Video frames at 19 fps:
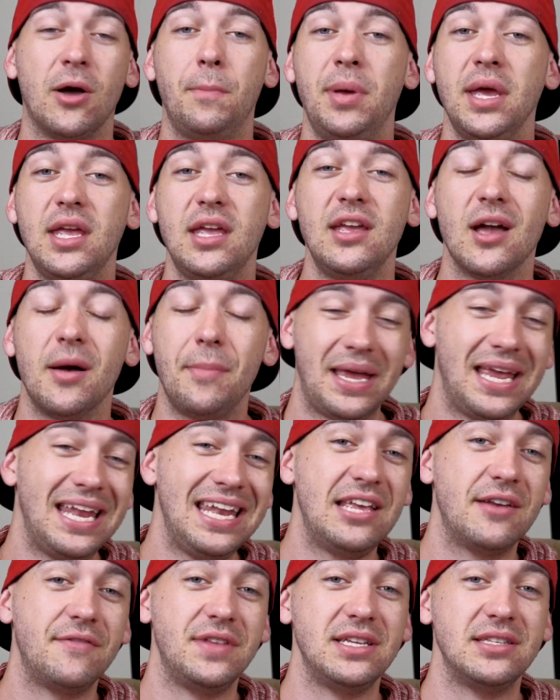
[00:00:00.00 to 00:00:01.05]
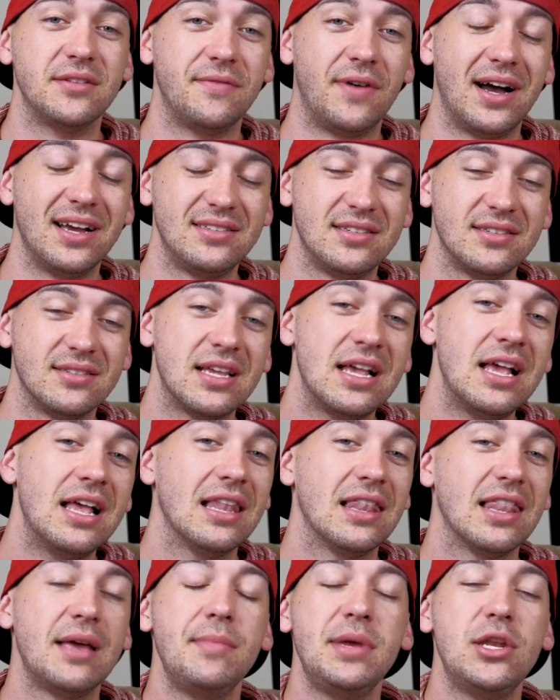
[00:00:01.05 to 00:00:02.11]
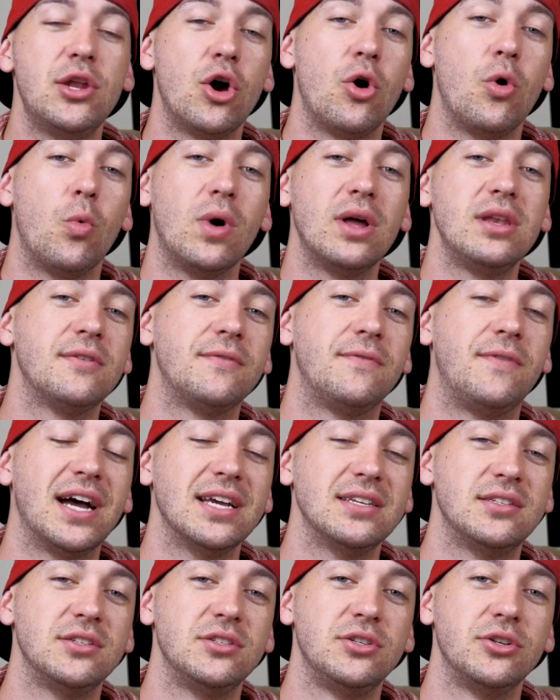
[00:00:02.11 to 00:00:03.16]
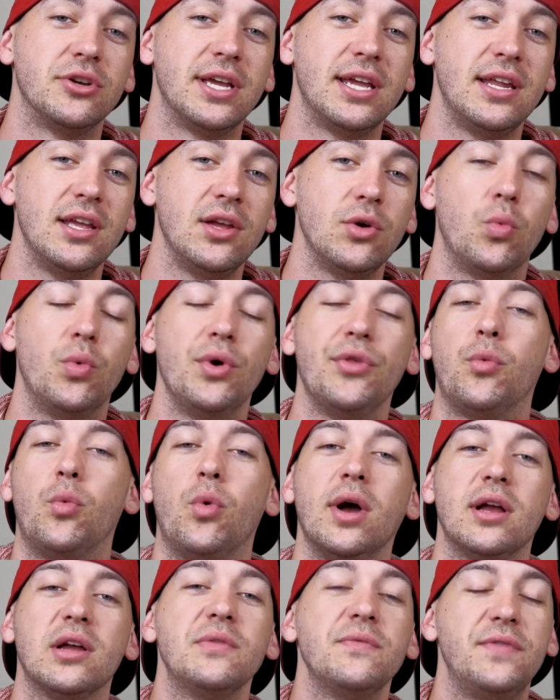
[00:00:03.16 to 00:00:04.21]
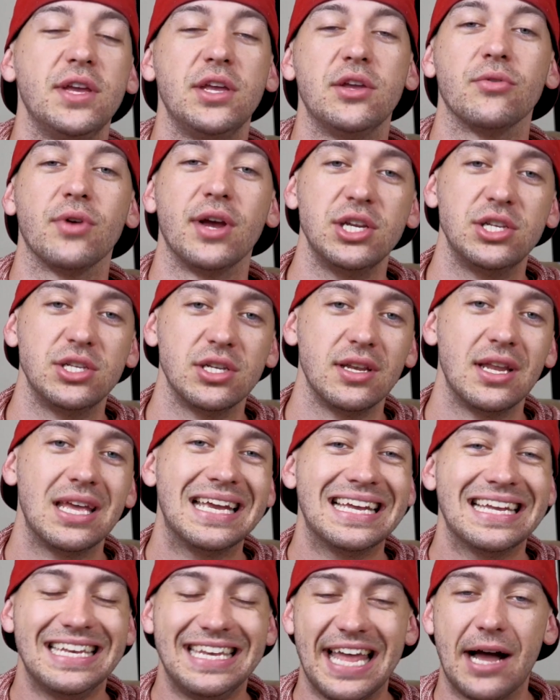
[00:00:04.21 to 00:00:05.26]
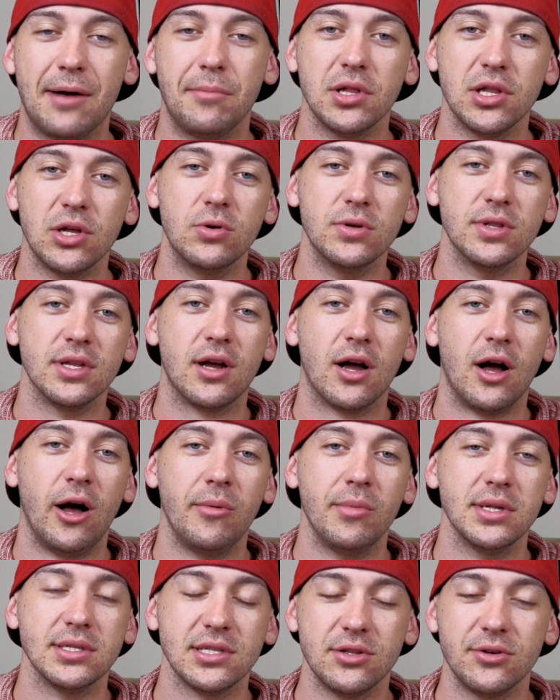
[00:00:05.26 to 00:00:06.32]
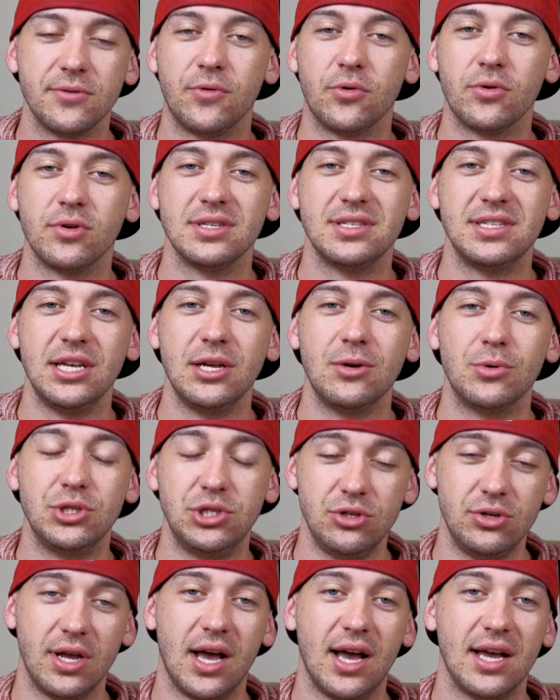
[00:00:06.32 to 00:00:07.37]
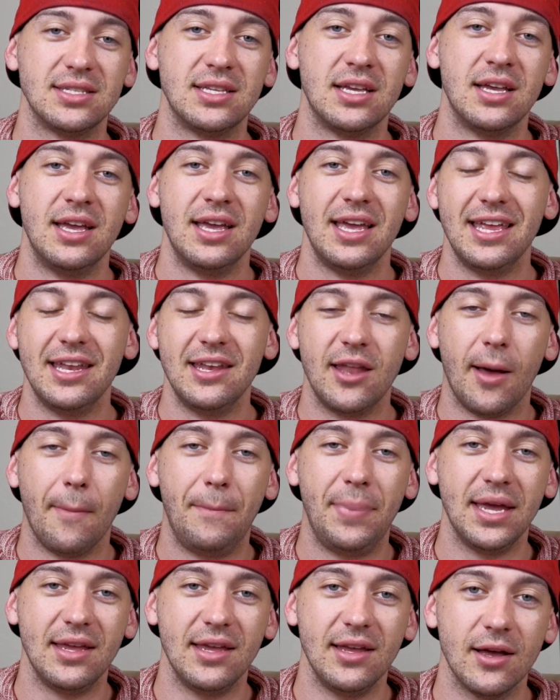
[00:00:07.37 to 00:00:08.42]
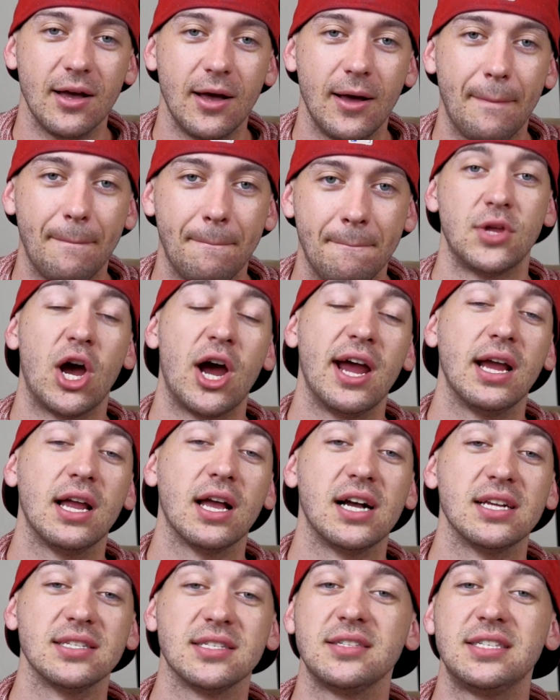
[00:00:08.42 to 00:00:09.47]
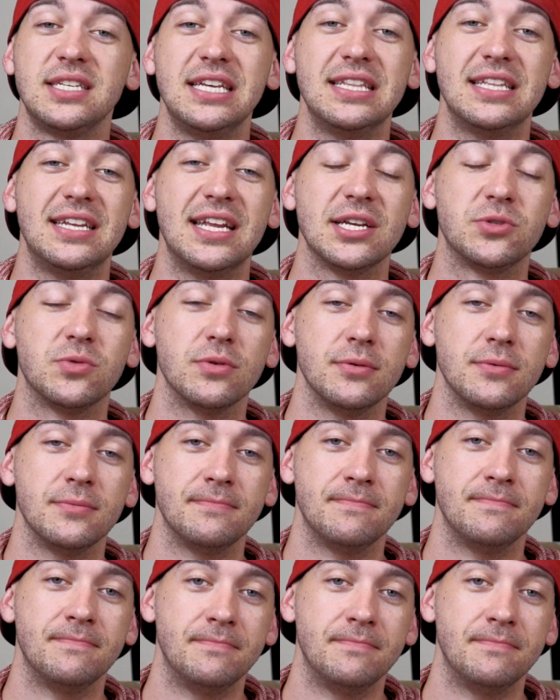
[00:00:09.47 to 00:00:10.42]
on picking up any of these devices, let me know what devices you're getting with what configuration down below in the comments. Look forward to seeing what you guys end up picking up. All right, guys, I'll see you in the next one.